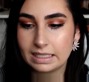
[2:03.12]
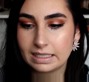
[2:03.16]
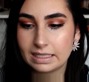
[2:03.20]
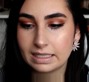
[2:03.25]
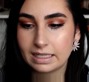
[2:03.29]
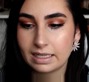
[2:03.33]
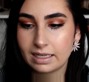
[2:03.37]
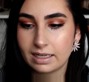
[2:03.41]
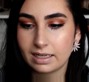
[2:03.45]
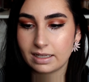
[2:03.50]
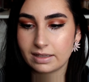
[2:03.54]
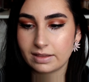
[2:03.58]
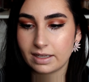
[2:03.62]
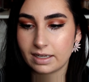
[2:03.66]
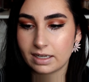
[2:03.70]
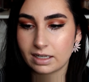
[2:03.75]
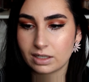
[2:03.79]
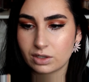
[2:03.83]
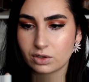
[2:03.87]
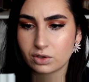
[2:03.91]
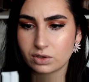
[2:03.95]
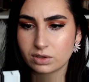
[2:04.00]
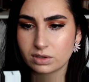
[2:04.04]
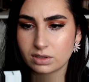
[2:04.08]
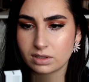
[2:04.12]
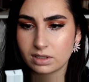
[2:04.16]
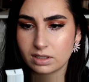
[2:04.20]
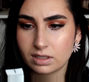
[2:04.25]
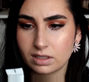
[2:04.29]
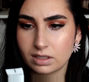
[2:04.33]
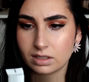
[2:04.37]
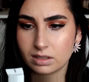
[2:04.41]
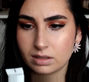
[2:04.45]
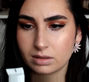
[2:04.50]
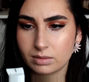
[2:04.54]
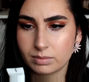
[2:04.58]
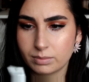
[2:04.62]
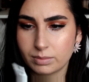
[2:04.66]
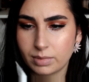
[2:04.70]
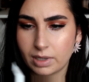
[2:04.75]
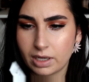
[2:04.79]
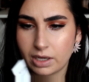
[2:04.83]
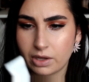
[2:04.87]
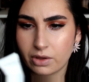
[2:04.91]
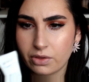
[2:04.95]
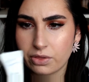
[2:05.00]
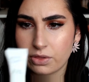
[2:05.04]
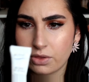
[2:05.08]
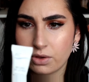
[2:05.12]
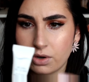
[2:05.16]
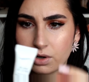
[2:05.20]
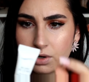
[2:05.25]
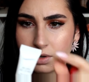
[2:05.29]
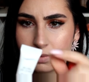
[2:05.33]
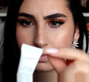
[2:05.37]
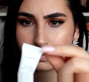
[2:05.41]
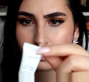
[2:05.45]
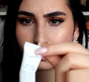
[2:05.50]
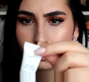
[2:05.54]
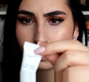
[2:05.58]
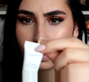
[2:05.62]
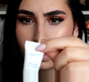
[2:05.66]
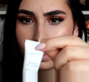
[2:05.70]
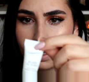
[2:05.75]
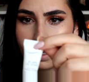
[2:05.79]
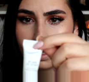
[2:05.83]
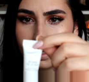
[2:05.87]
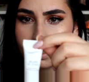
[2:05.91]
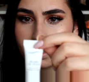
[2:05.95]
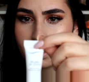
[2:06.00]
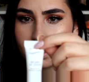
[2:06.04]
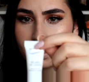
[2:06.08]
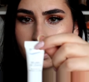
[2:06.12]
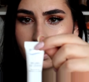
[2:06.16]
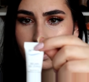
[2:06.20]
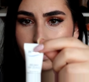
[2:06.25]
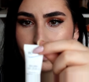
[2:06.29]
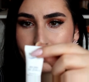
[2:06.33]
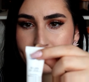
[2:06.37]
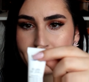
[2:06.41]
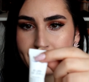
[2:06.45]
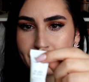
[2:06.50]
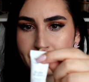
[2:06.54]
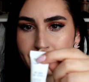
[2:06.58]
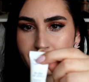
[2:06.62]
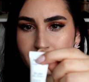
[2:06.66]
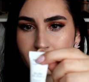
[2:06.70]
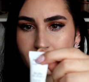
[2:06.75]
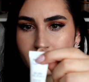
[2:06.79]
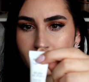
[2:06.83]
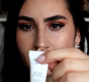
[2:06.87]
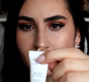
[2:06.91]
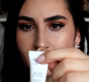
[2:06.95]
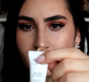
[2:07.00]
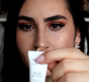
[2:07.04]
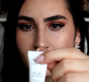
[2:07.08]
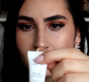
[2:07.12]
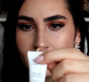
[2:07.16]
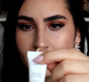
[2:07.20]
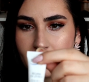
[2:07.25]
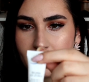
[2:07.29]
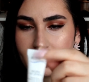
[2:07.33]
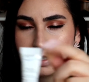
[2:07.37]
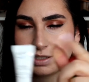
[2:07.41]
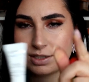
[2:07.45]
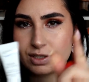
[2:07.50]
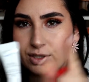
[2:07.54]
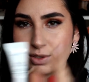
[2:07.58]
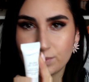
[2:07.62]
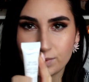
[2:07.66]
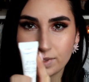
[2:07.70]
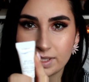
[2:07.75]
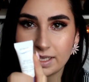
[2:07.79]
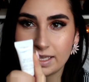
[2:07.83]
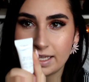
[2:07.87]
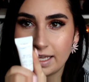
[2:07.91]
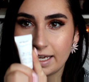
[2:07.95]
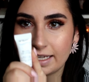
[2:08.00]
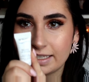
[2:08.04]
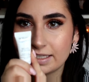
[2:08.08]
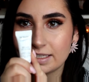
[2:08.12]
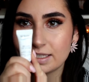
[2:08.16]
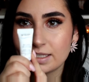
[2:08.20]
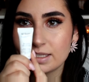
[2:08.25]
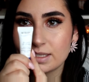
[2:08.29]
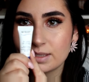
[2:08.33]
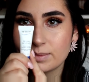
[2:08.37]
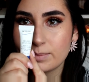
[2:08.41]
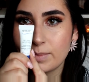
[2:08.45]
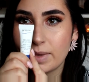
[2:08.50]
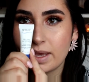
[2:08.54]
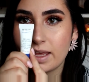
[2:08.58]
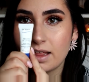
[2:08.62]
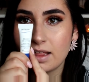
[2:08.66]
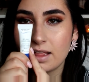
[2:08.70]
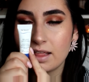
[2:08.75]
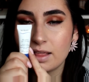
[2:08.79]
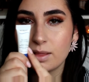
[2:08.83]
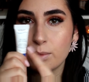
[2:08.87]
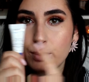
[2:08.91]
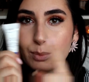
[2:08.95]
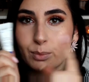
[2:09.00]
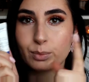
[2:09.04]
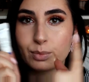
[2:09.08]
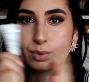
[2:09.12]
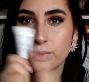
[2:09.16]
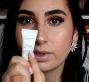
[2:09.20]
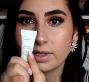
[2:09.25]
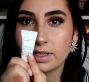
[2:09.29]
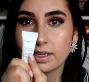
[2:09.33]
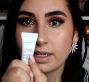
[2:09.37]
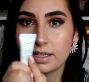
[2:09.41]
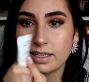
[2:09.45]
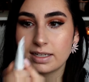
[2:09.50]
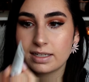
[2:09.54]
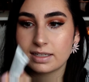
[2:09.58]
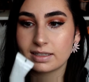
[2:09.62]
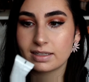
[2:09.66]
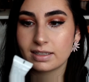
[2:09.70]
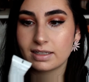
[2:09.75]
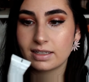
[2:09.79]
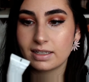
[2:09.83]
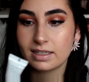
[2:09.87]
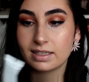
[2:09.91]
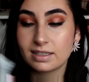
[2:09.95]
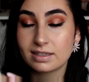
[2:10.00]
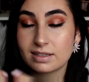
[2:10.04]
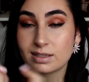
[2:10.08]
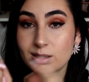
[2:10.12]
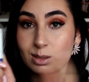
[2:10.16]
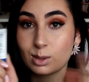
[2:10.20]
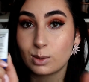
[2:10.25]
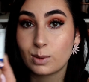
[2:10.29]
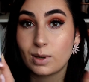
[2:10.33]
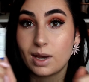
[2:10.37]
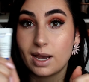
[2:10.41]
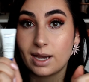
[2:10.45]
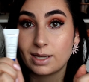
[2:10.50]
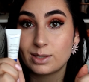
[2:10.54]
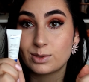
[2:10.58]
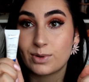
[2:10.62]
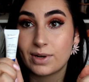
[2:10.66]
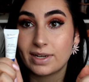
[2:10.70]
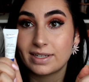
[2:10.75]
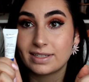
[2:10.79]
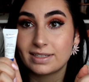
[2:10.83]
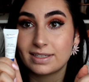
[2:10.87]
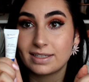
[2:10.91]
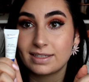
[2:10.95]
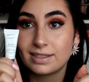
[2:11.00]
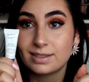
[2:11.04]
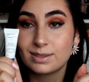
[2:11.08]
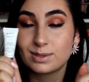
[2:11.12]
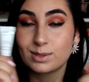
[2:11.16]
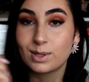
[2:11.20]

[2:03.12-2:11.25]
And then I got the Biotherm one. I don't really like the smell, but it's so hydrating.